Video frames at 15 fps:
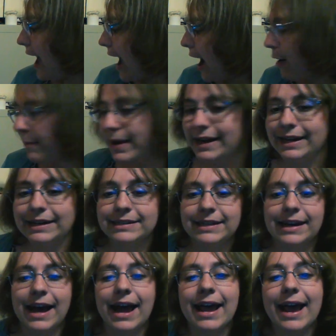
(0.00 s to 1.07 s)
How many
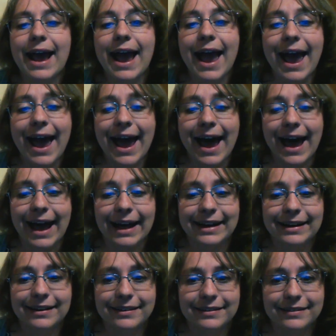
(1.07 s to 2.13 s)
did I
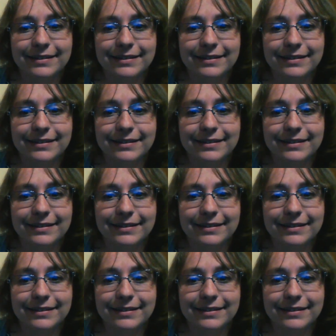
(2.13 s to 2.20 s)
add?